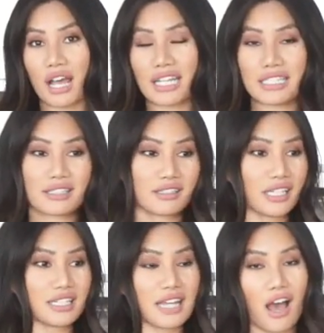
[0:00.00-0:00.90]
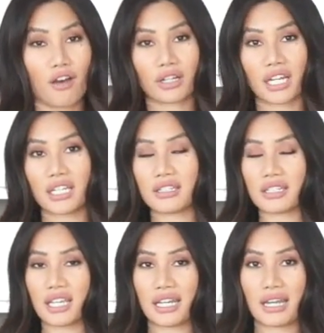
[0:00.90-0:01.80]
I need to lay down, I need to
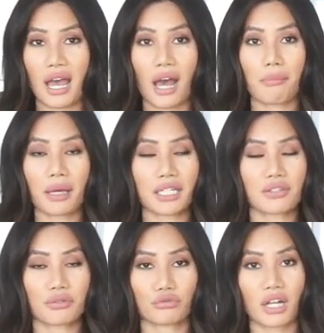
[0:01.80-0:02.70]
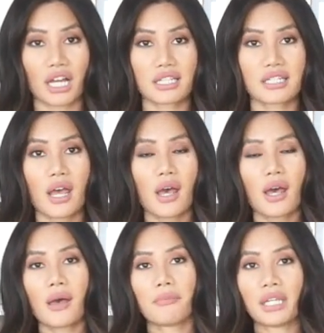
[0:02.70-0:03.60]
take a nap, I need to rest.
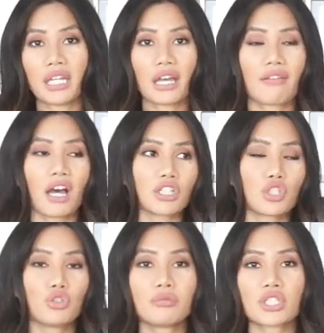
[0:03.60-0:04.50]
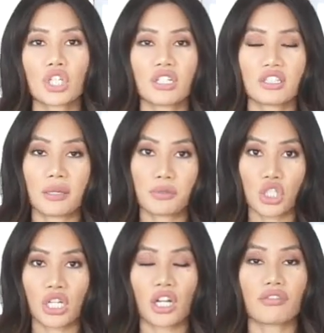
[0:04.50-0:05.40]
Meaning I've had too much
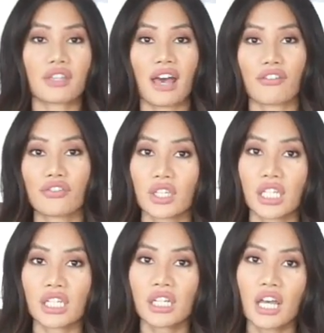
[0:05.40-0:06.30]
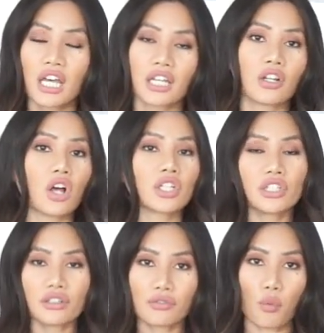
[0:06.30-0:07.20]
consumption of caffeine, not
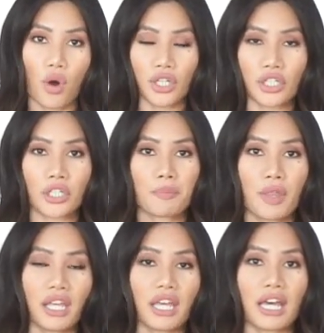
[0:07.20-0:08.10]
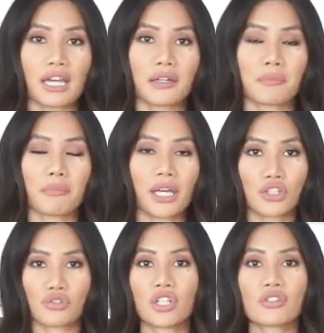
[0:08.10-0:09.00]
enough water, and my
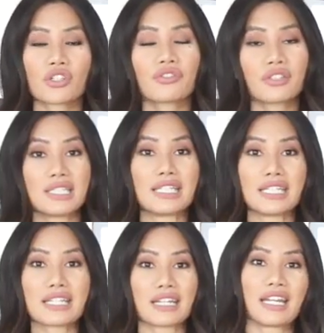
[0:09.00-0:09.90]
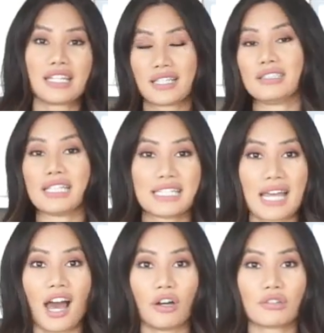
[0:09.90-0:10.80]
adrenals are fatigued and I need to lay
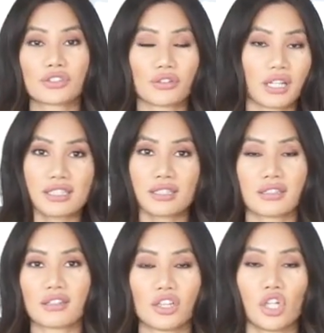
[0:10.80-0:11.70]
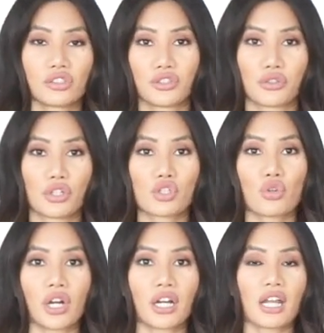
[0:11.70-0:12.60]
down. So that's long story
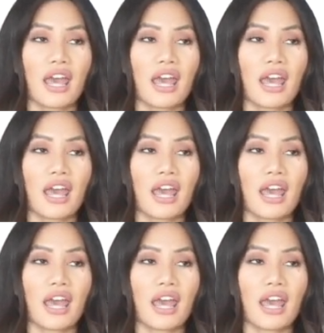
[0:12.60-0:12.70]
short.